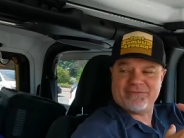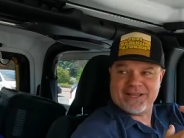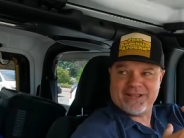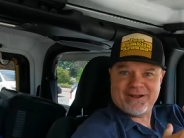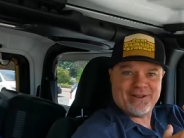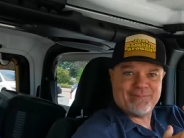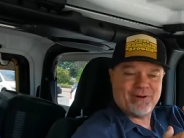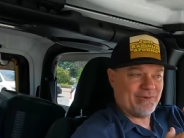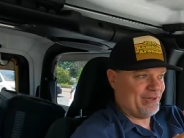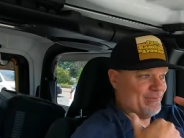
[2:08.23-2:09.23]
If I get on a
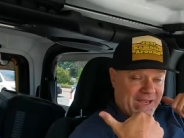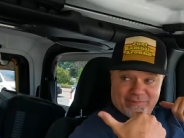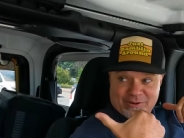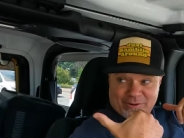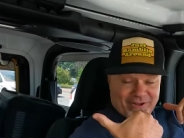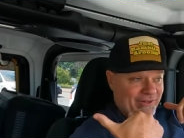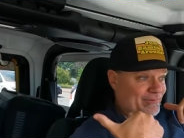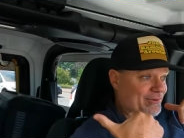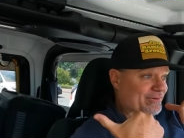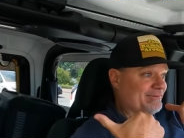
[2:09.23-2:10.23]
boat, you might be going on the
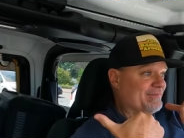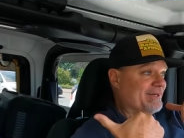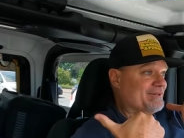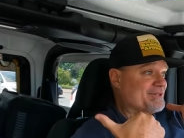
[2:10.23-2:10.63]
boat by